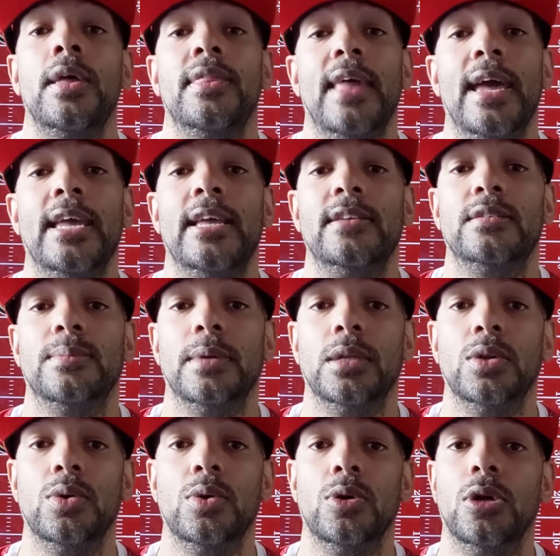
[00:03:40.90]
That gives them a
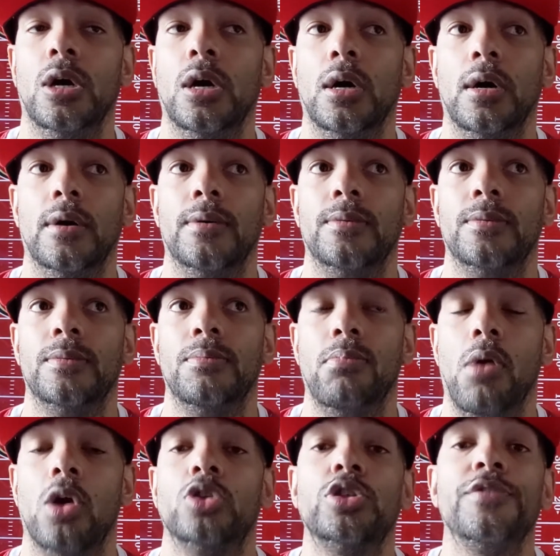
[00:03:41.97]
little
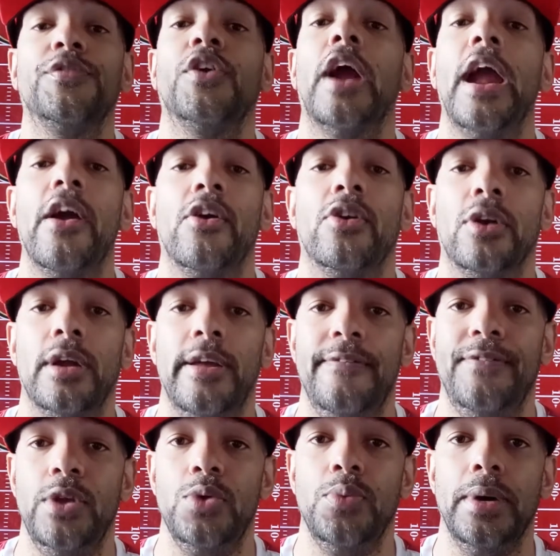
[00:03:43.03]
margin for error,
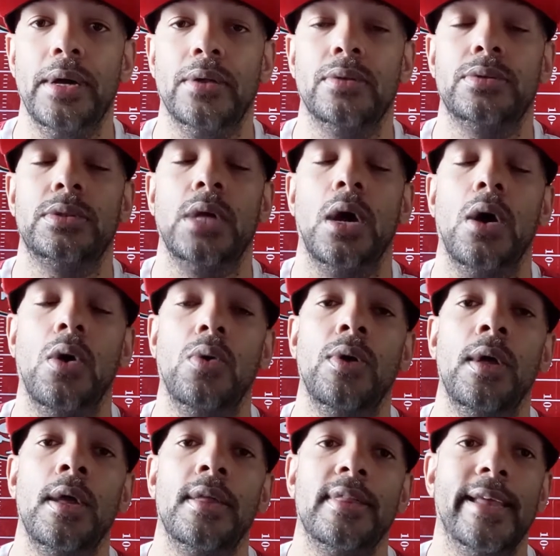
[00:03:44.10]
if you will. So
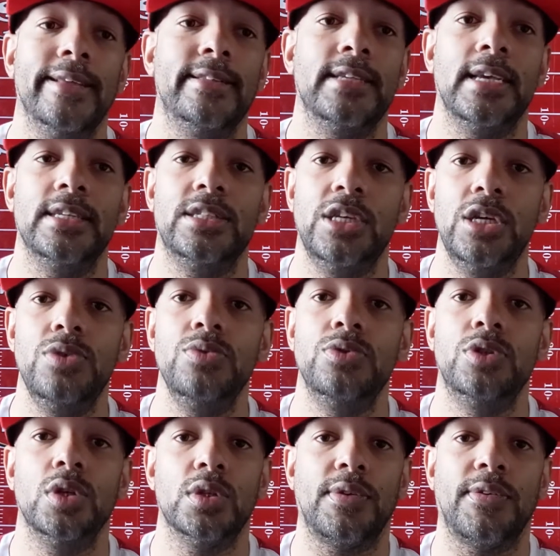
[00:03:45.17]
it's
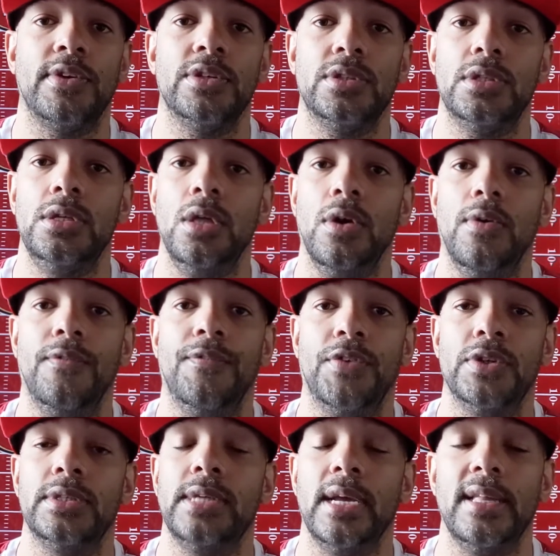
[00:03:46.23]
huge. Those first
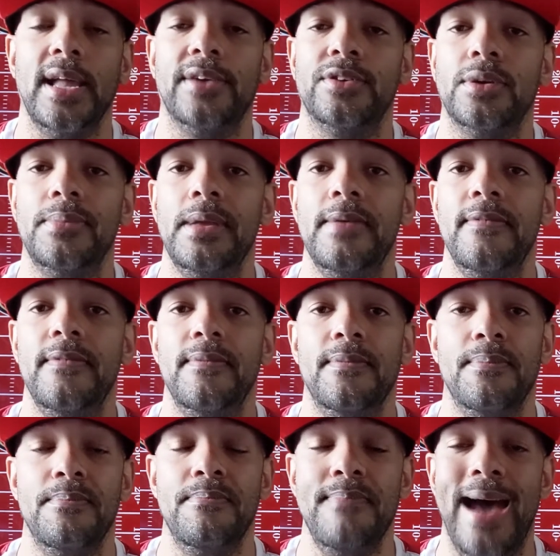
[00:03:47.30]
second down are going to be
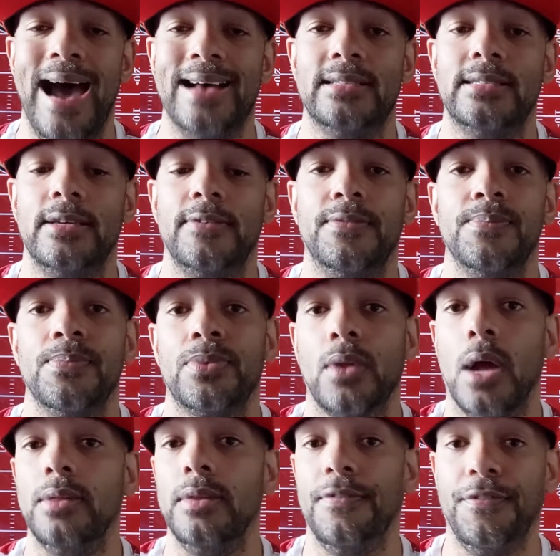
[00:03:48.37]
massive.
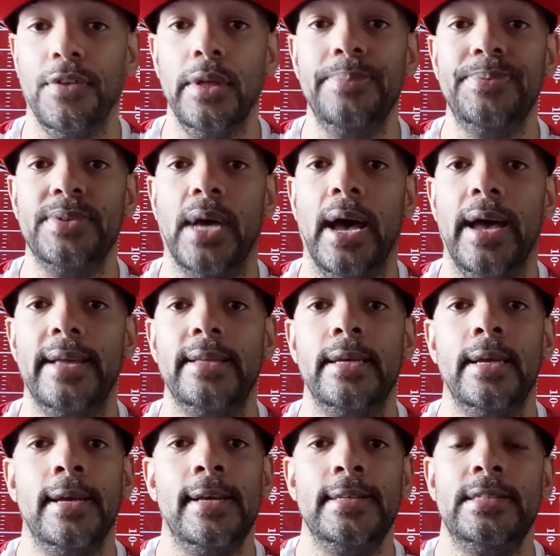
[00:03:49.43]
On the flip side,
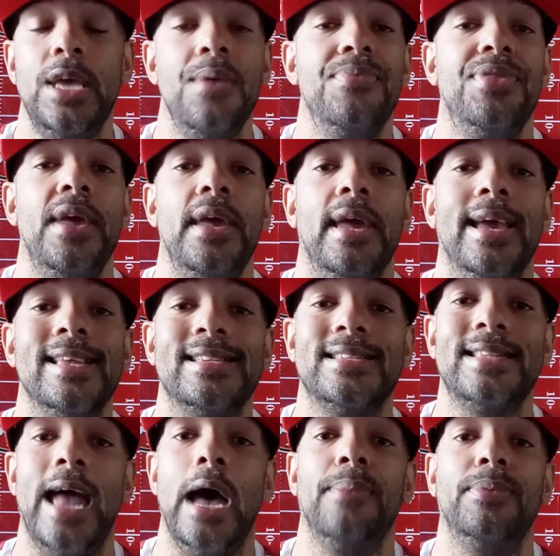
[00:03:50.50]
same thing.
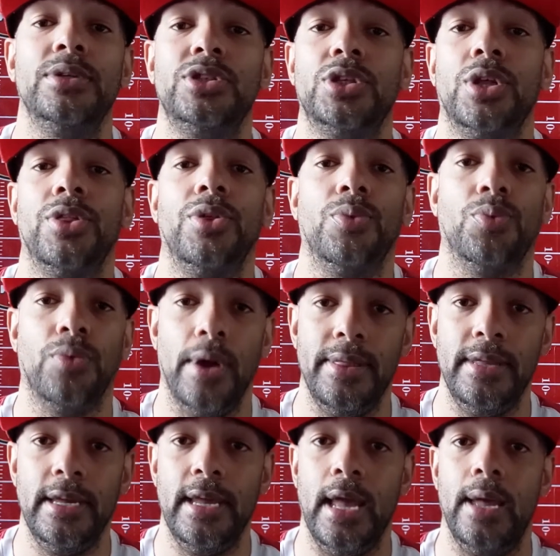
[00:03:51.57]
Establish the
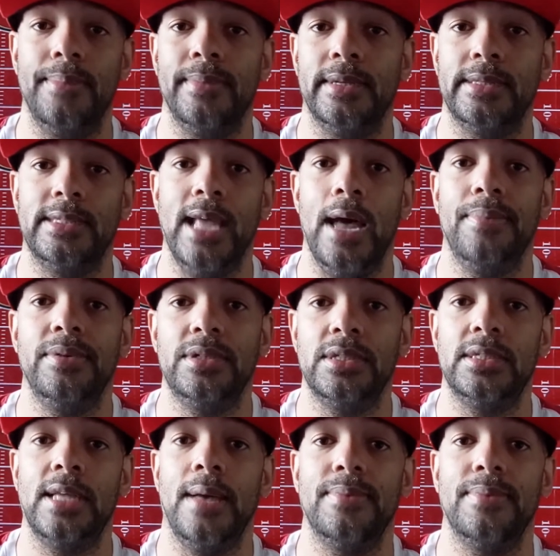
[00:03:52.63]
running game. Establish.